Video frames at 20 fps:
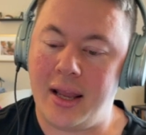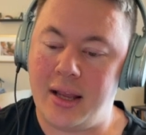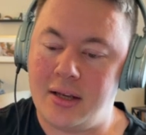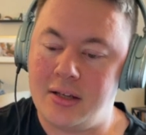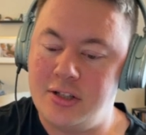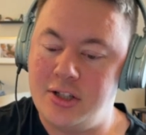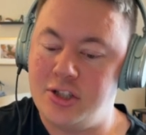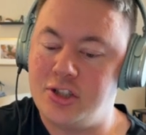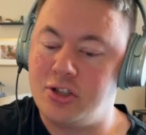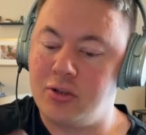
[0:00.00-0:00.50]

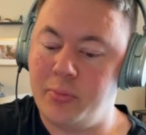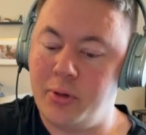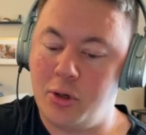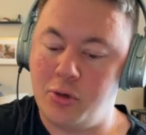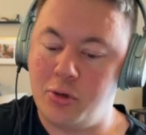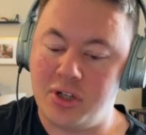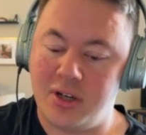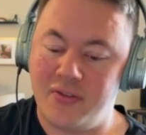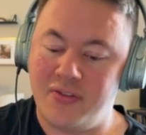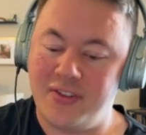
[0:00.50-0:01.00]

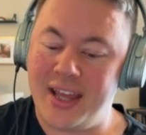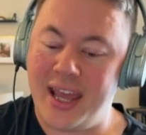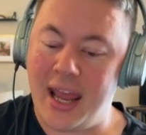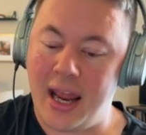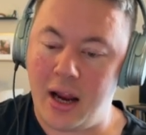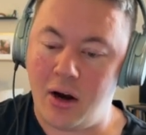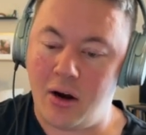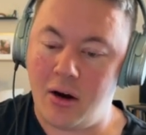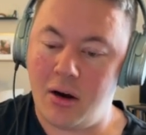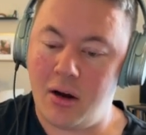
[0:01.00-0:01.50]
distribution of
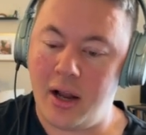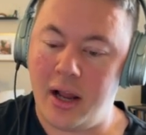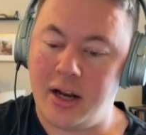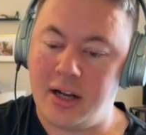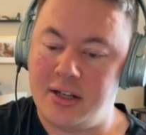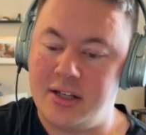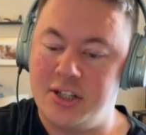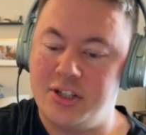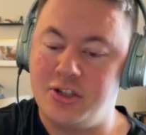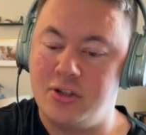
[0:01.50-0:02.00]
care and a
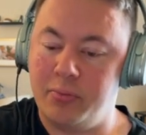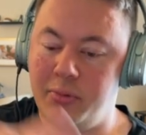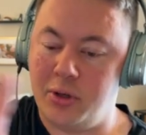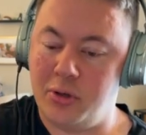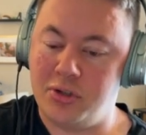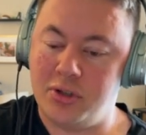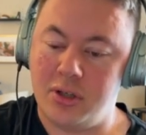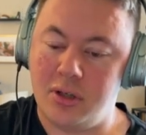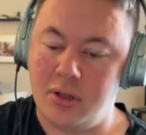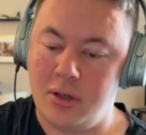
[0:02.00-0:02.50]

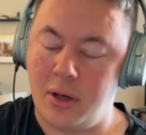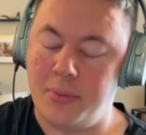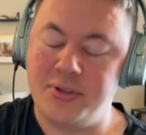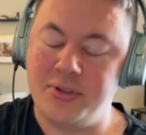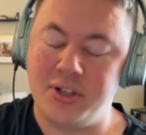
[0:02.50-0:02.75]
distribution of